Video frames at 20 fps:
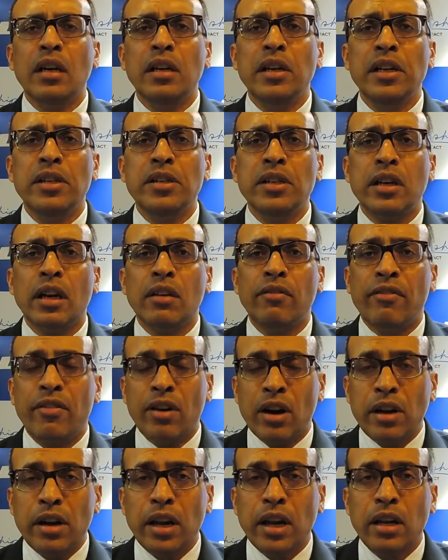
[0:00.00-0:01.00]
a digital
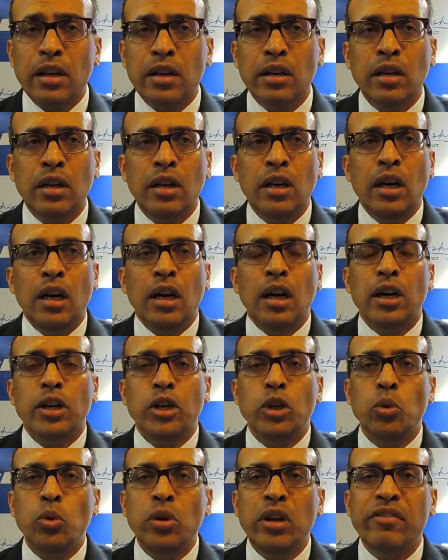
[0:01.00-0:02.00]
front end,
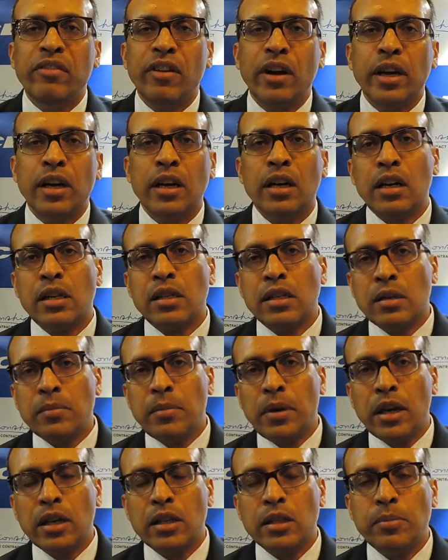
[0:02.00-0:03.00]
a unifying
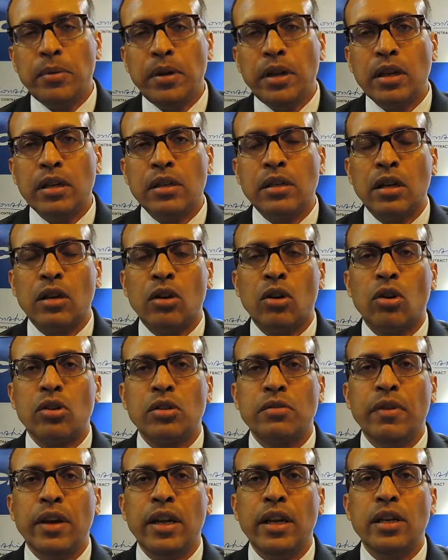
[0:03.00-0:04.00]
customer experience
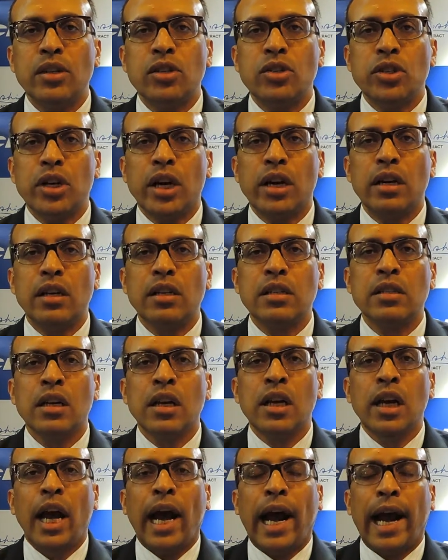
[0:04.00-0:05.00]
across various
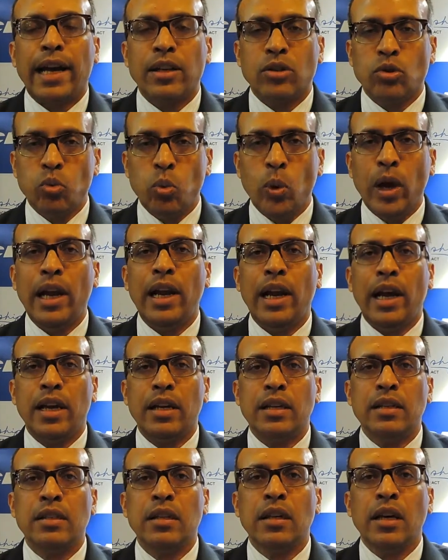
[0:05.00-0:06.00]
channels, as well
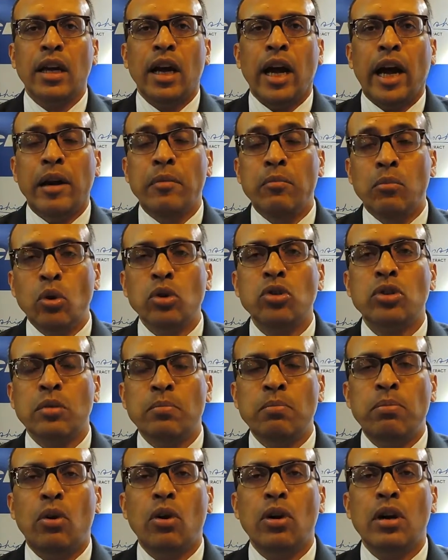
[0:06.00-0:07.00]
as, and
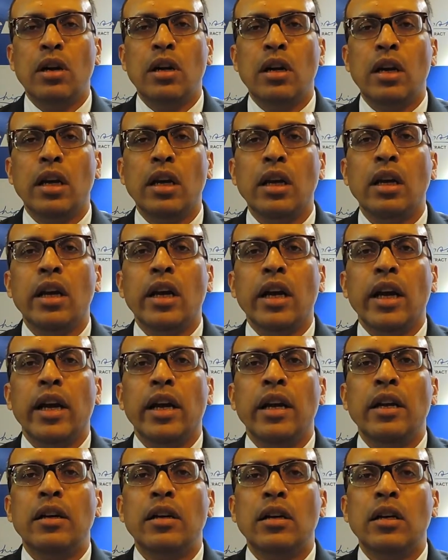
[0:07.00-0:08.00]
most importantly,
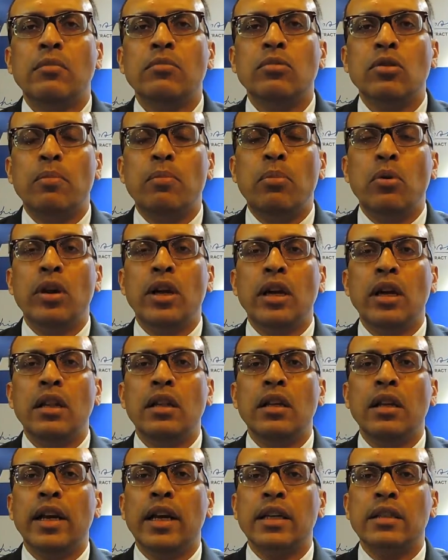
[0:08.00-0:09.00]
in terms of
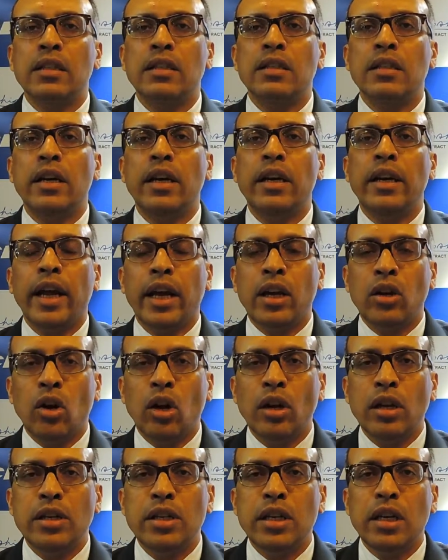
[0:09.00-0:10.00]
putting in the necessary
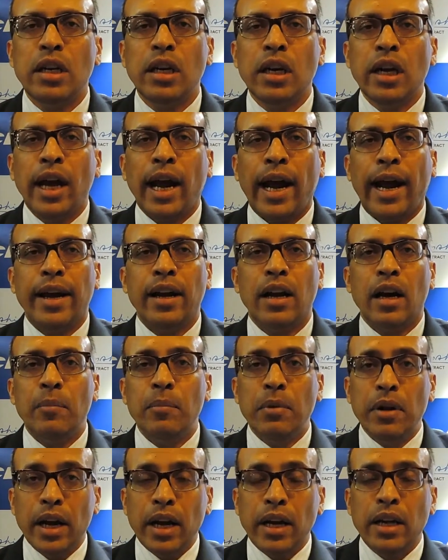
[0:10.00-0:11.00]
technology and
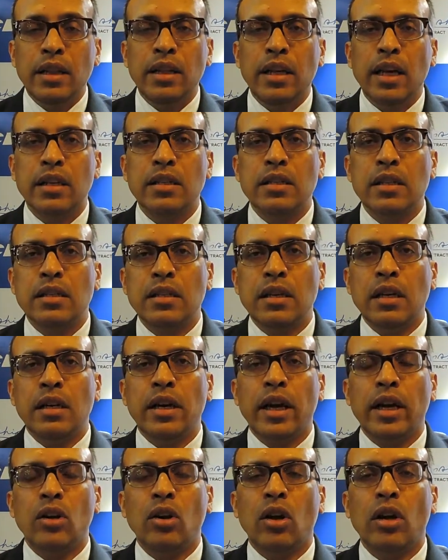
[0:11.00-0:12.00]
upgrading the
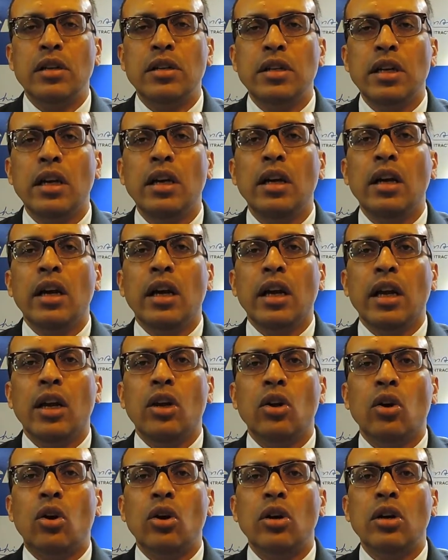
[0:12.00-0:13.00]
existing technology
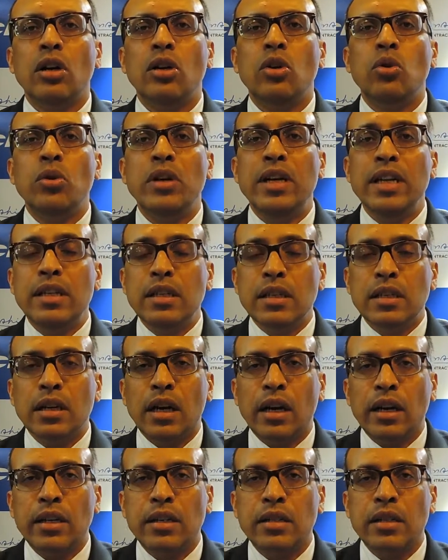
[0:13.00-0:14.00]
in order to
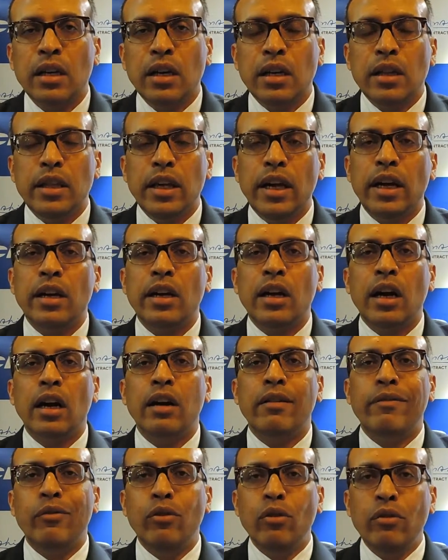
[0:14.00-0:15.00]
digitize the
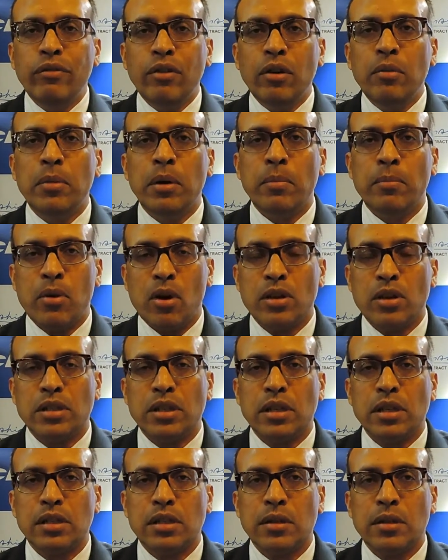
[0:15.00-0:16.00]
entire fulfillment
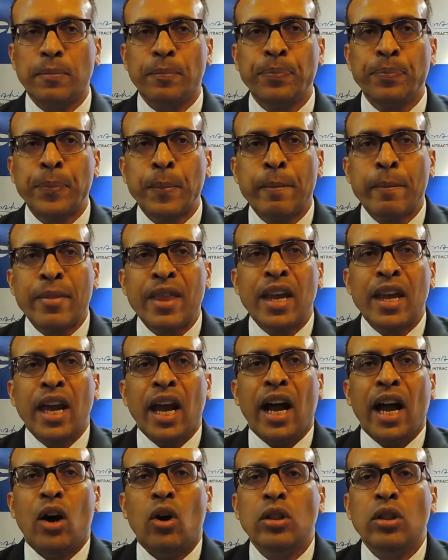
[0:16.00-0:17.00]
process.
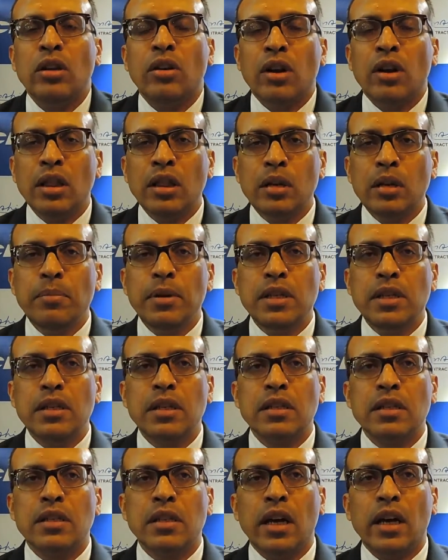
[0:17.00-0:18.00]
On the run the
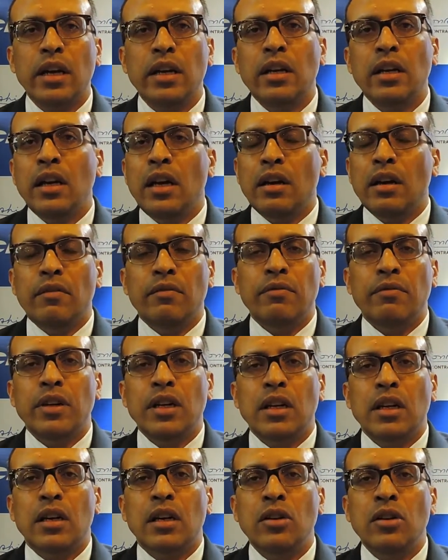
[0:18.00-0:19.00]
business side,
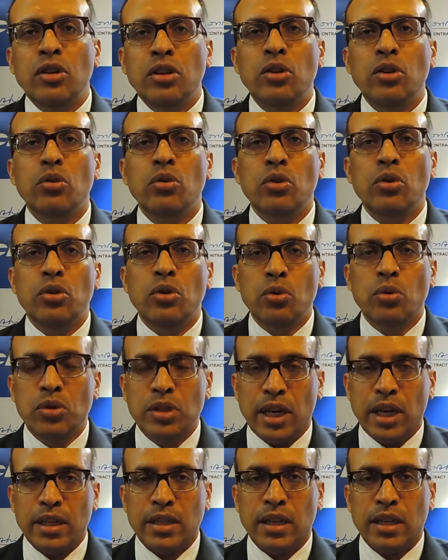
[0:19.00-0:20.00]
we continue to
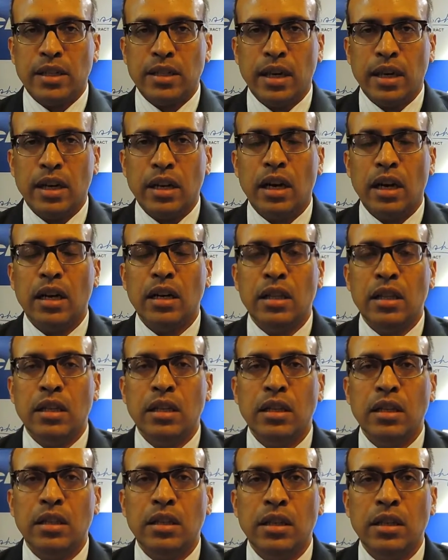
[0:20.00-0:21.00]
use, as I said,
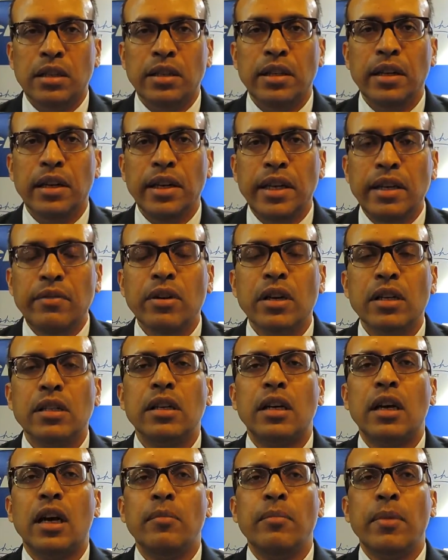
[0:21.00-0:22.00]
the
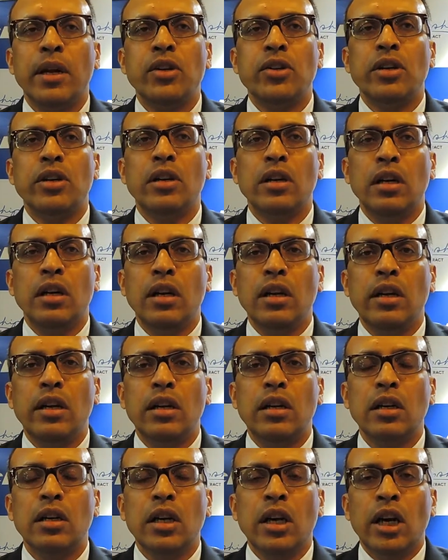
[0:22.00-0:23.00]
levers that I mentioned
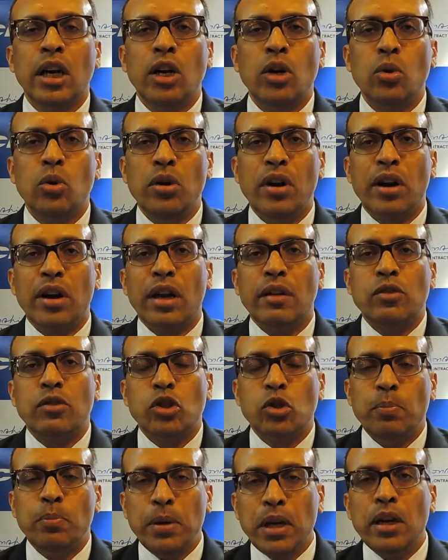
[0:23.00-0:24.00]
earlier to
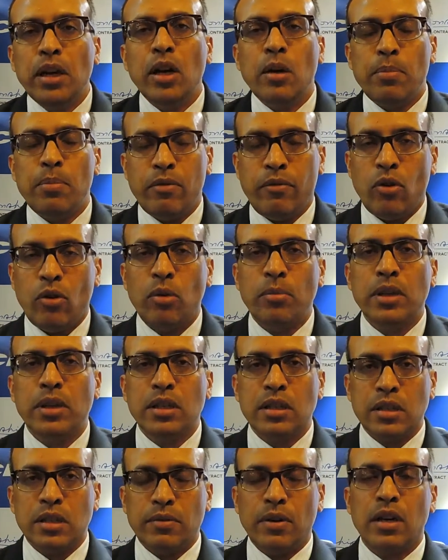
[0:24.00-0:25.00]
drive superior
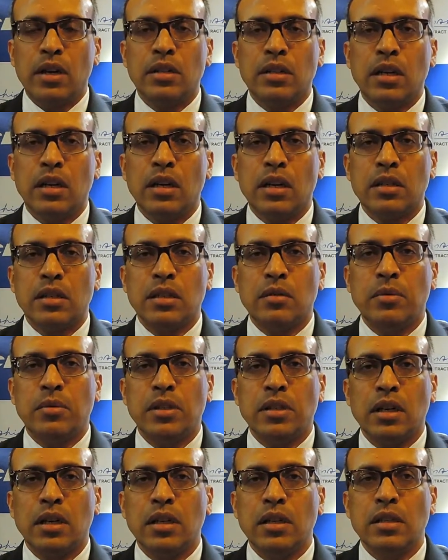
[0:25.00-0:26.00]
performance as far as our
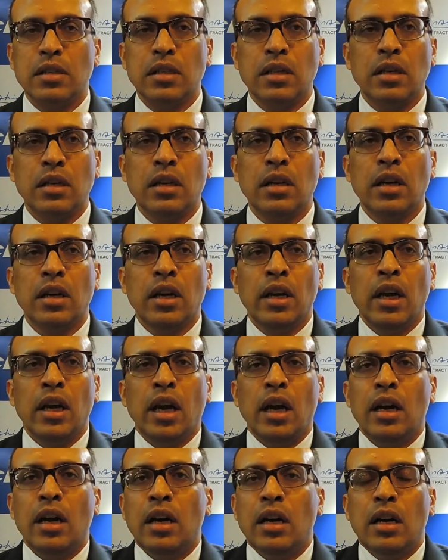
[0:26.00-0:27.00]
customers are concerned.
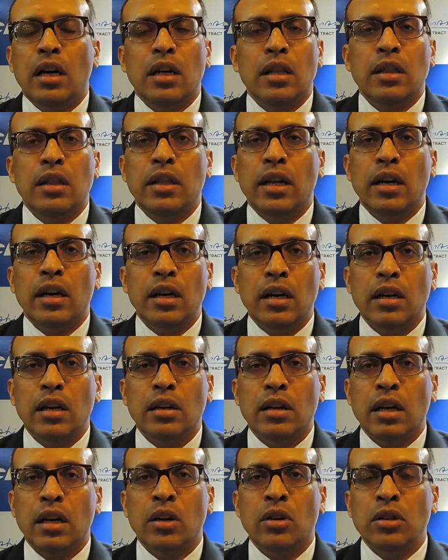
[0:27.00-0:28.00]
There are
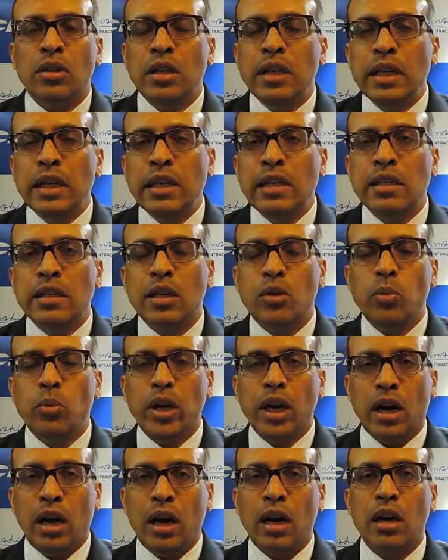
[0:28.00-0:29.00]
the deals
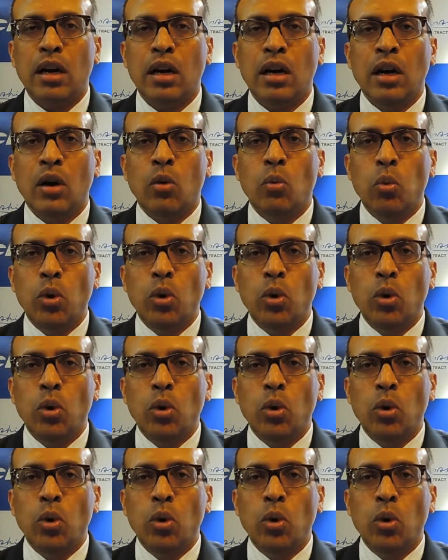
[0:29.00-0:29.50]
that we are